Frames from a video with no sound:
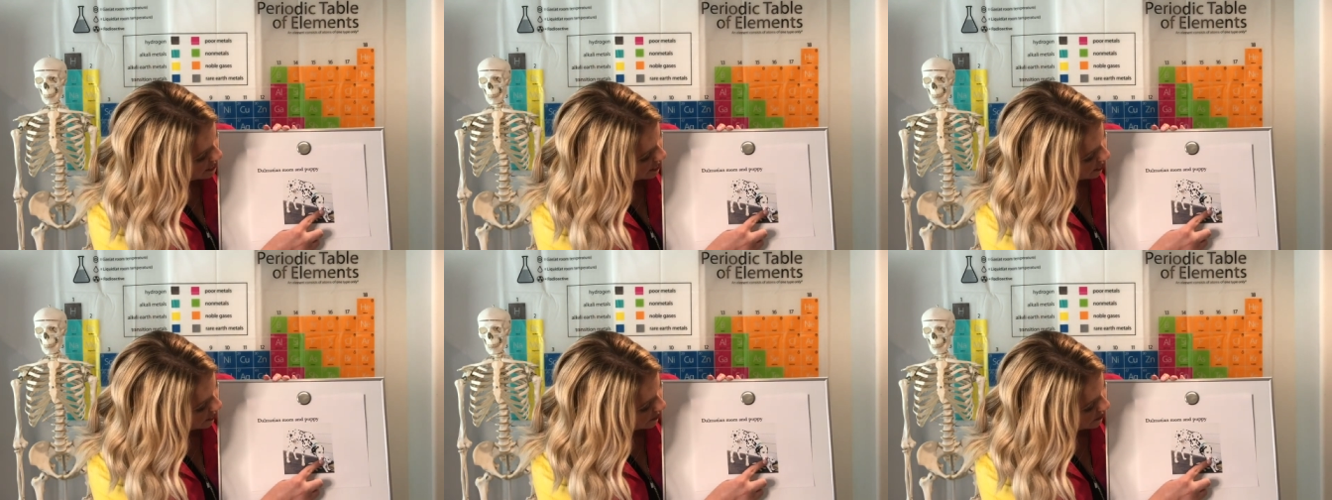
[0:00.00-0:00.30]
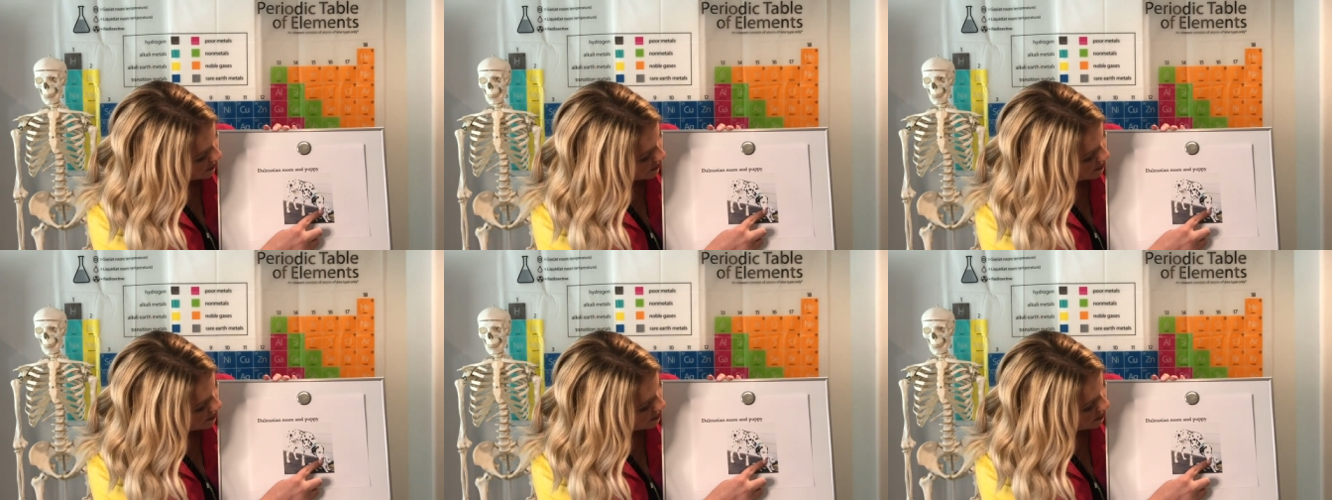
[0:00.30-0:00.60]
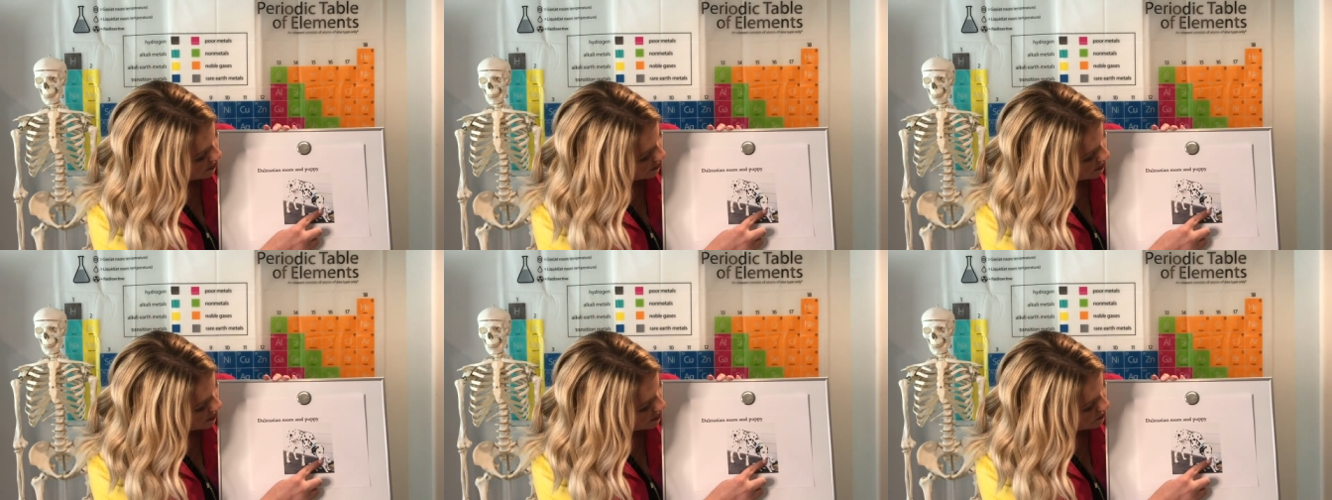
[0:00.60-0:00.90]
nose.
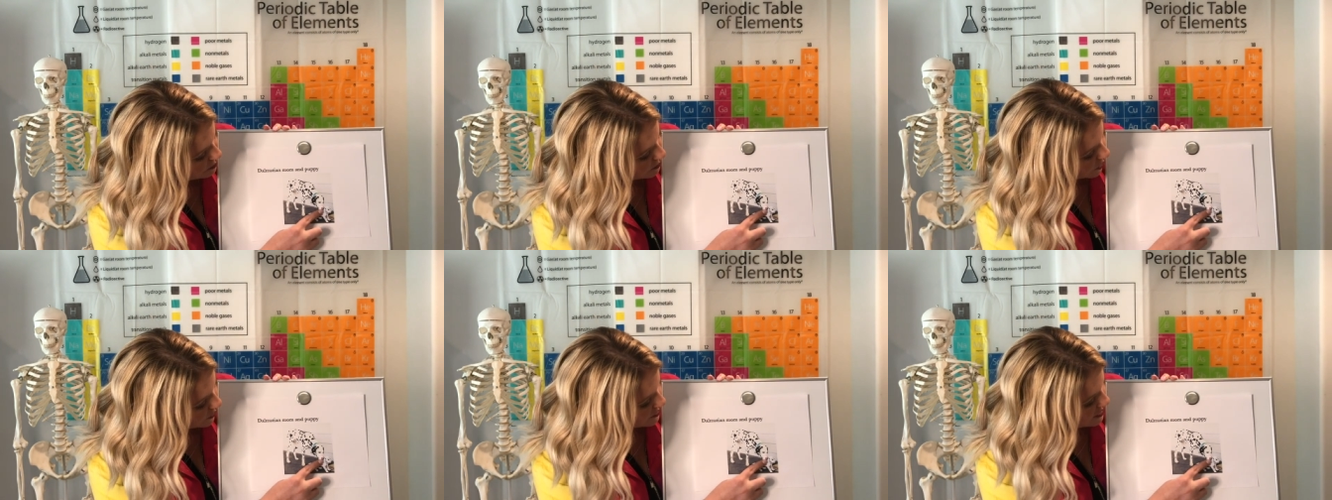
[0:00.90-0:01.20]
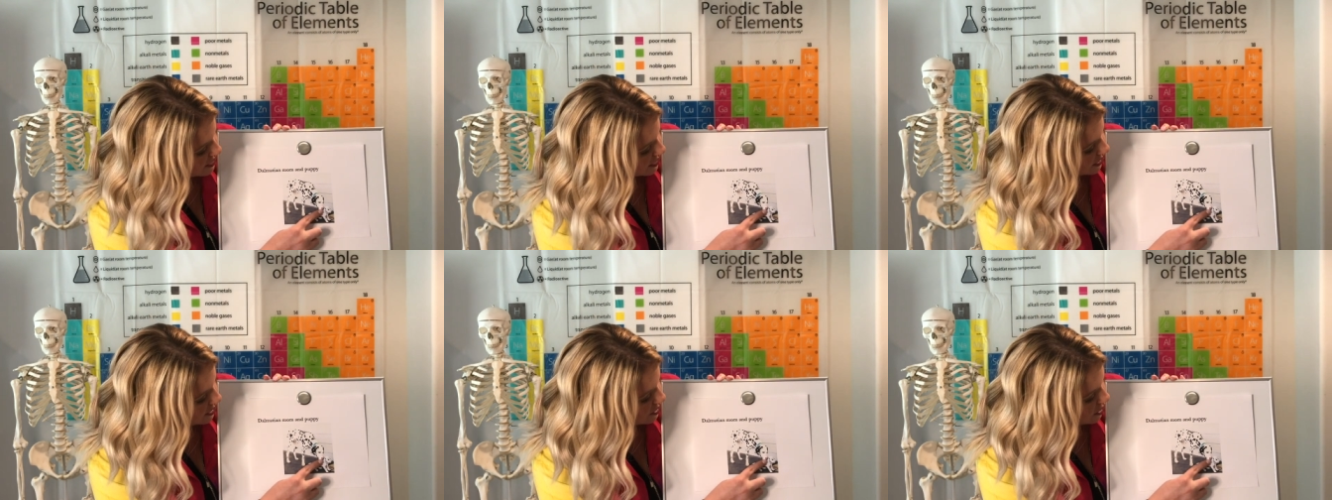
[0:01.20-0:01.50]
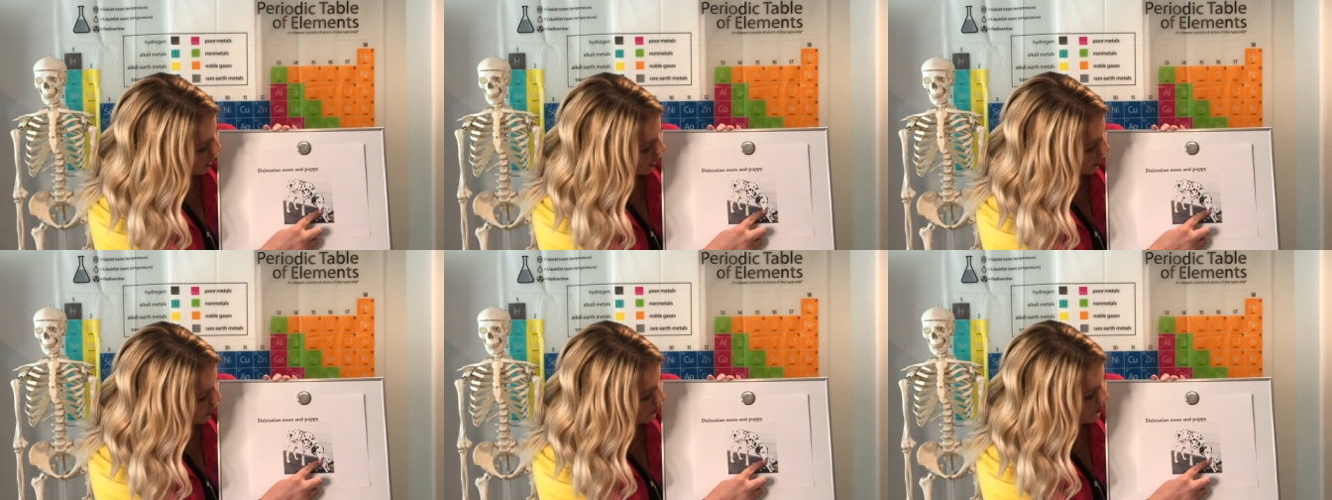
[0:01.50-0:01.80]
It's mostly
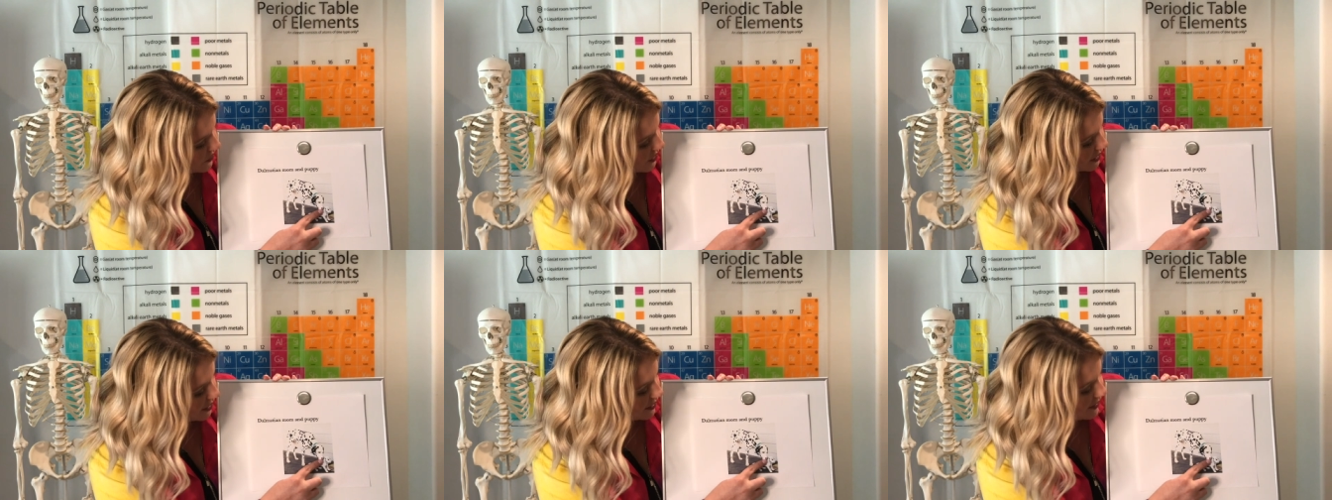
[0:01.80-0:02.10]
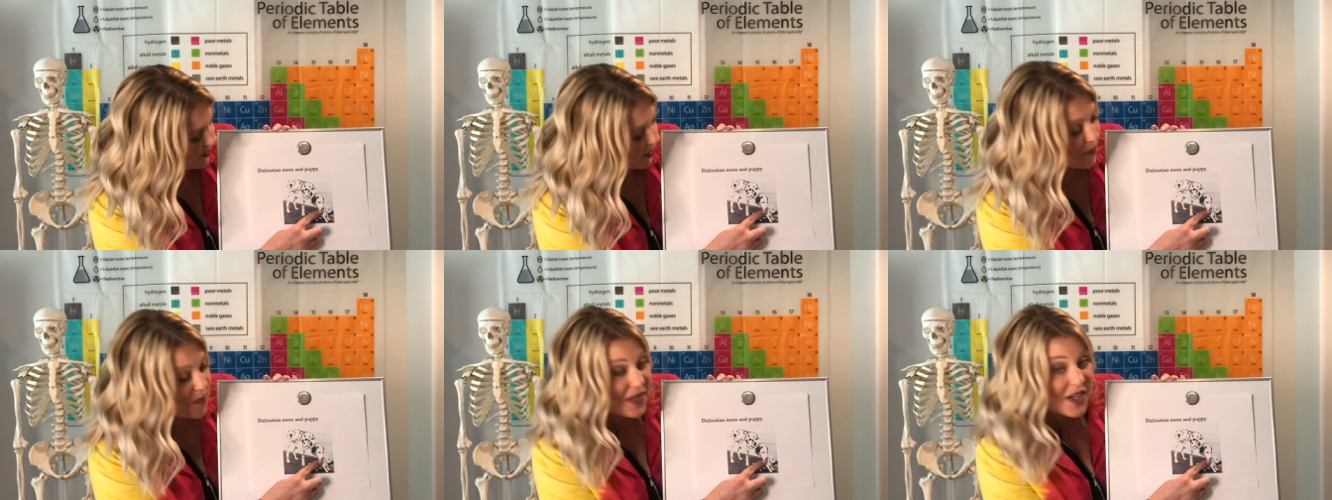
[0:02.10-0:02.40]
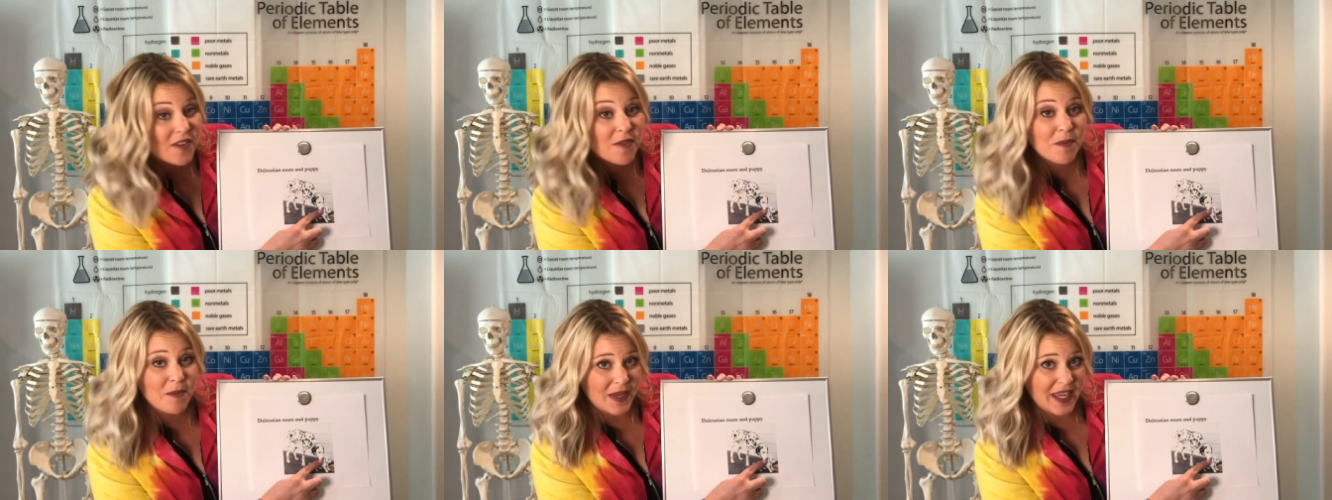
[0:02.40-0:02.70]
dark with a little bit
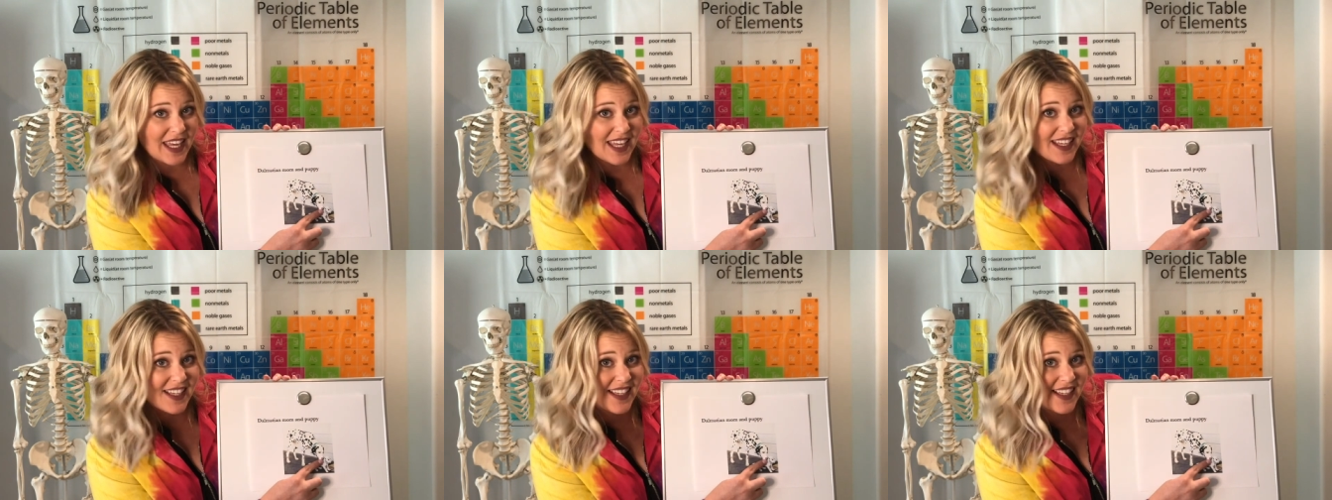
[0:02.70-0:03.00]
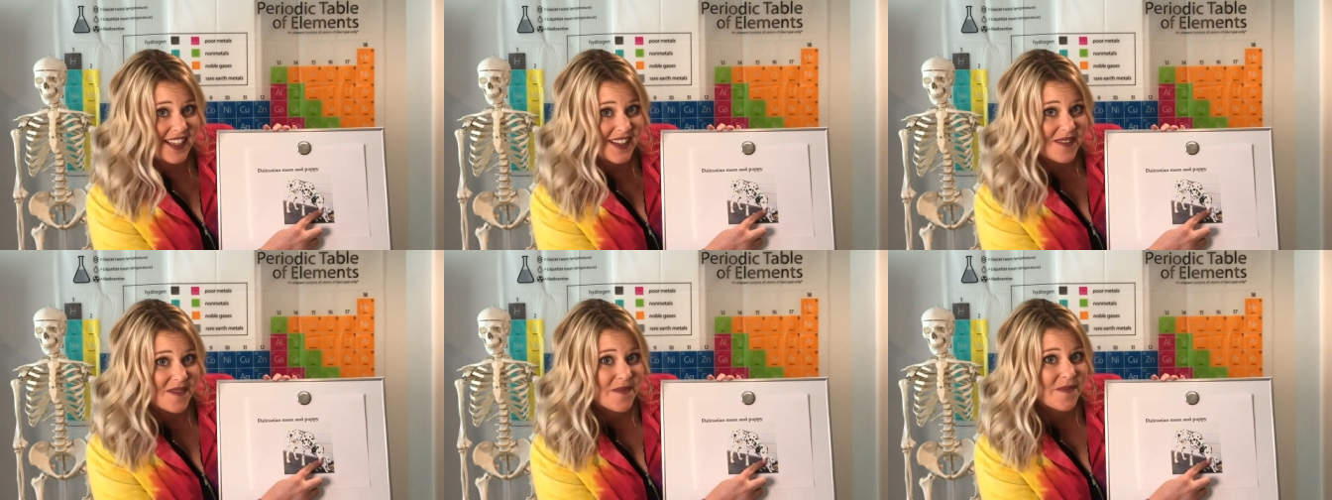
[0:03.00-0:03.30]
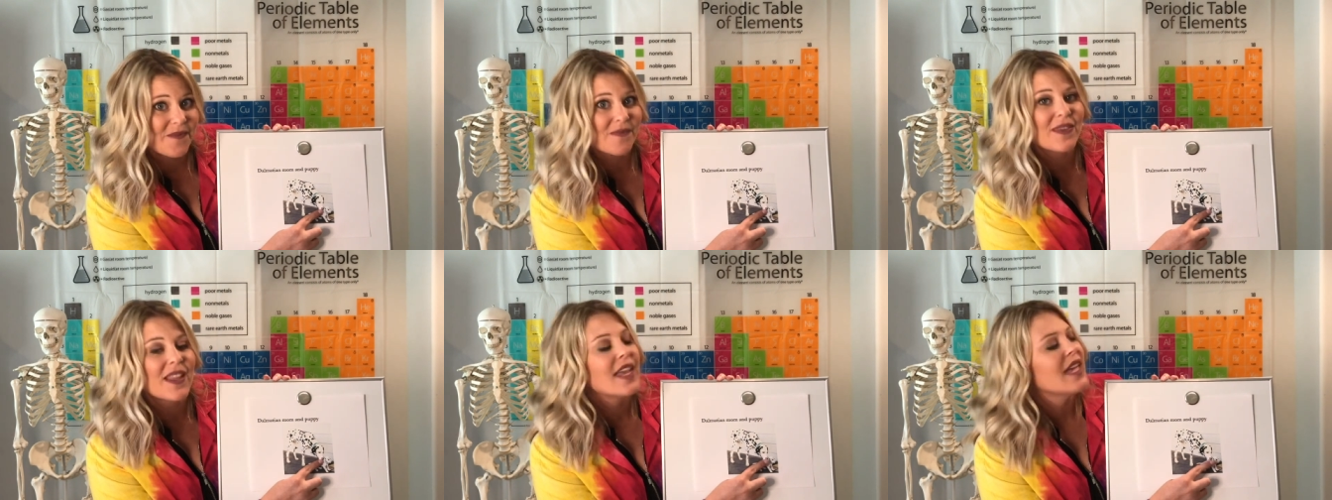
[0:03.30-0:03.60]
of pink.
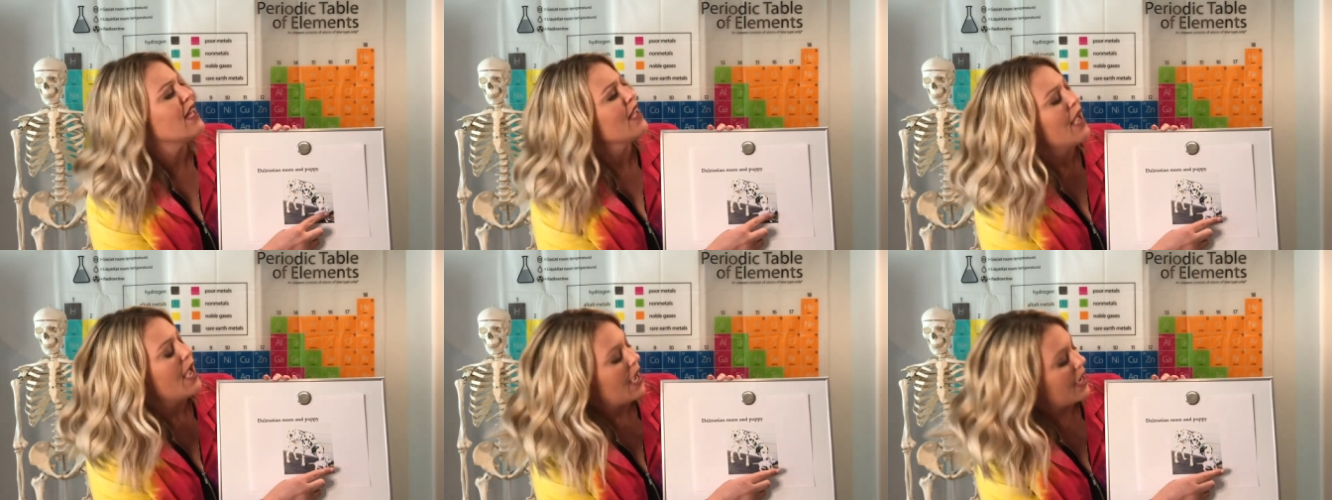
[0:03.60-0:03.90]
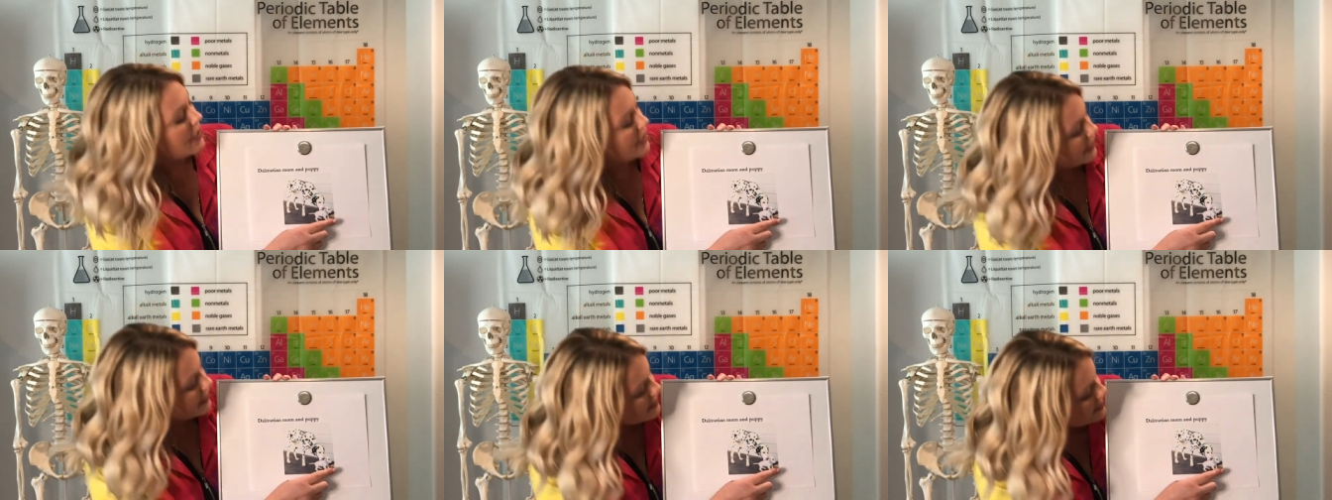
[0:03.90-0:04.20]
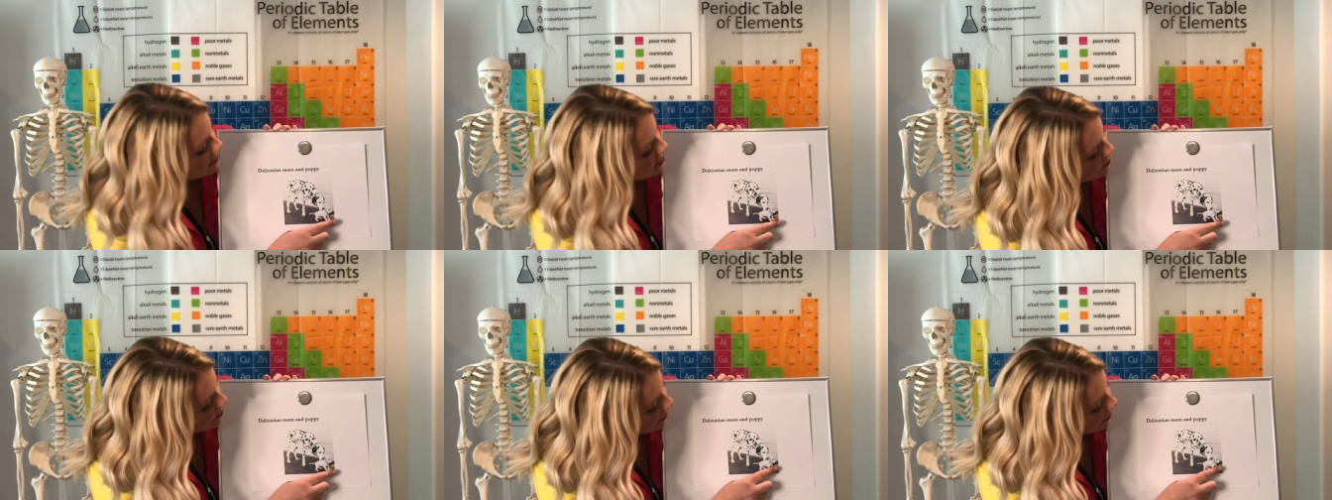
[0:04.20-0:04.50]
And I see the